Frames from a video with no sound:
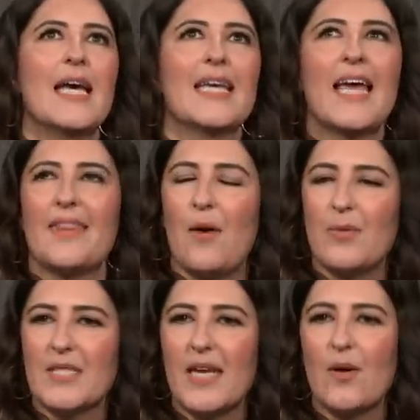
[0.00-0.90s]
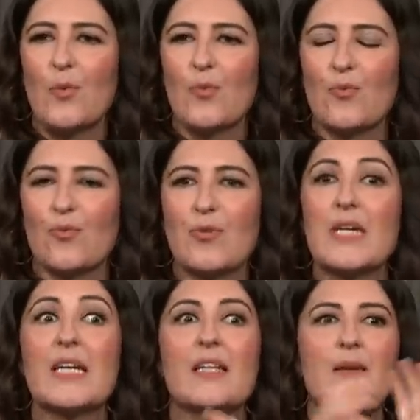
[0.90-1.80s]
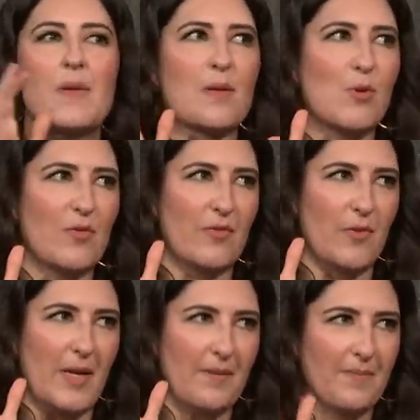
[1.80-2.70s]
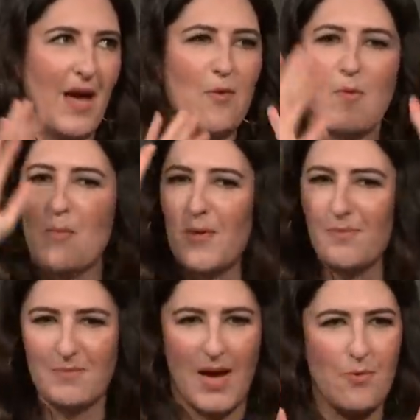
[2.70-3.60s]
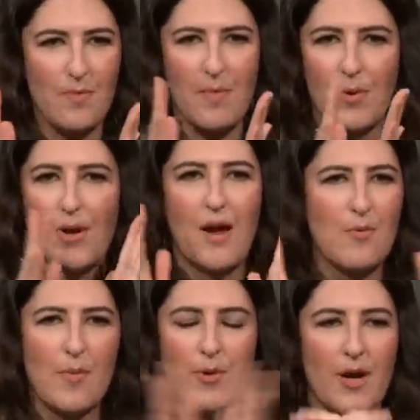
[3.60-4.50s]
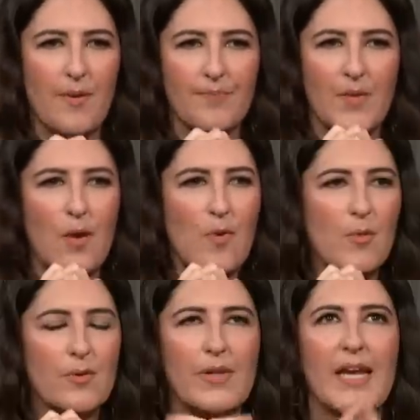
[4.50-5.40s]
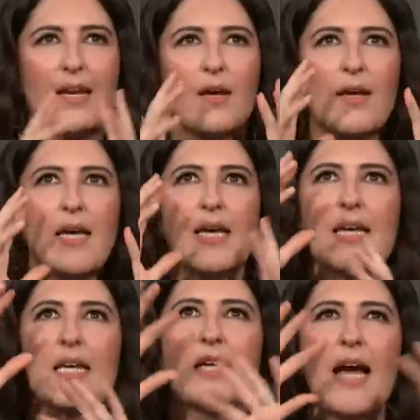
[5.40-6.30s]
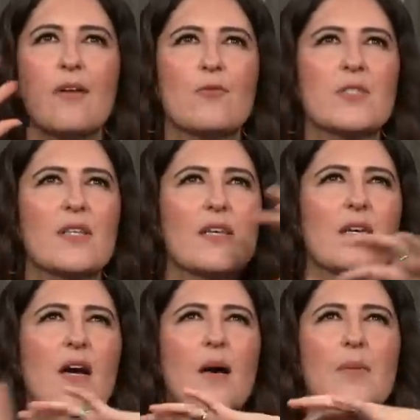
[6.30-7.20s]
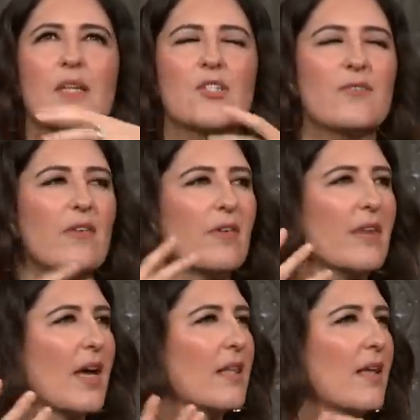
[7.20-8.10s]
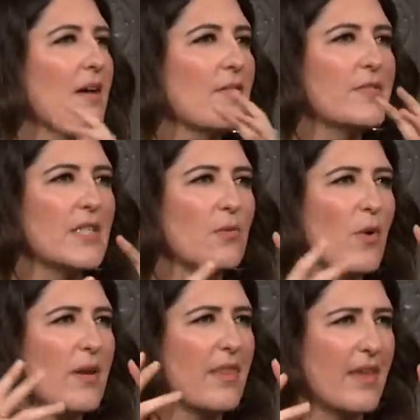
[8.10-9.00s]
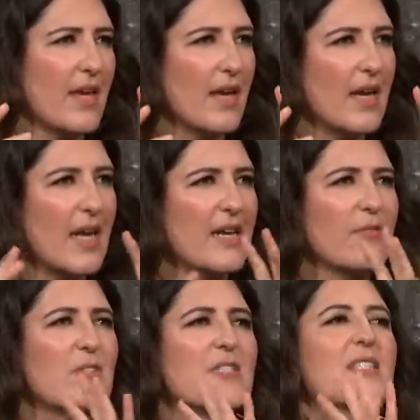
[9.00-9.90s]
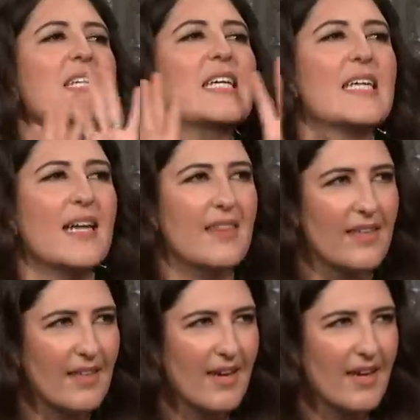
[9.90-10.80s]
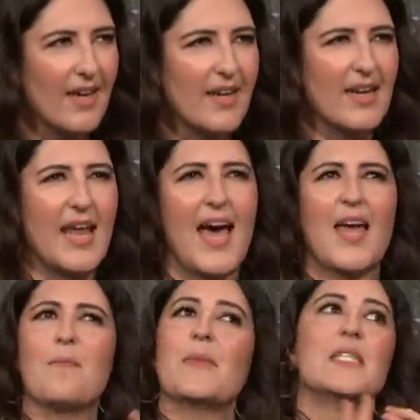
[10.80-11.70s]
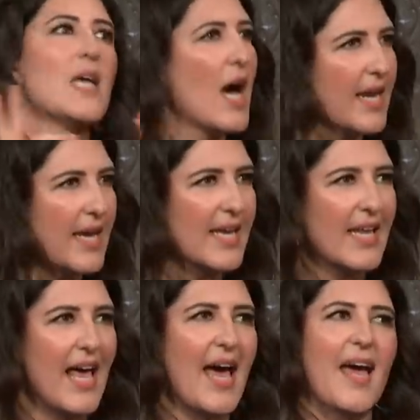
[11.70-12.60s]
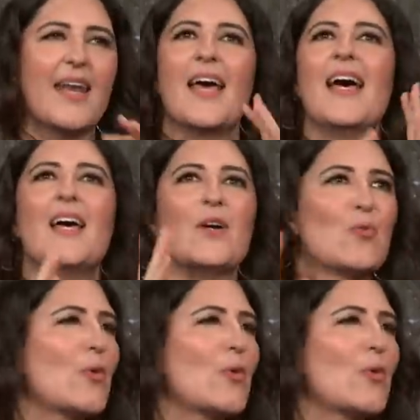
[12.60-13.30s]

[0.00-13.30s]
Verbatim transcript: yeah, that was like a really big movie for me. I remember, yeah. I remember, I remember it all. I remember like, it kind of was like the combination of everything I loved in one thing, and I'd never seen anything like it. And it had Madonna, and it had sure.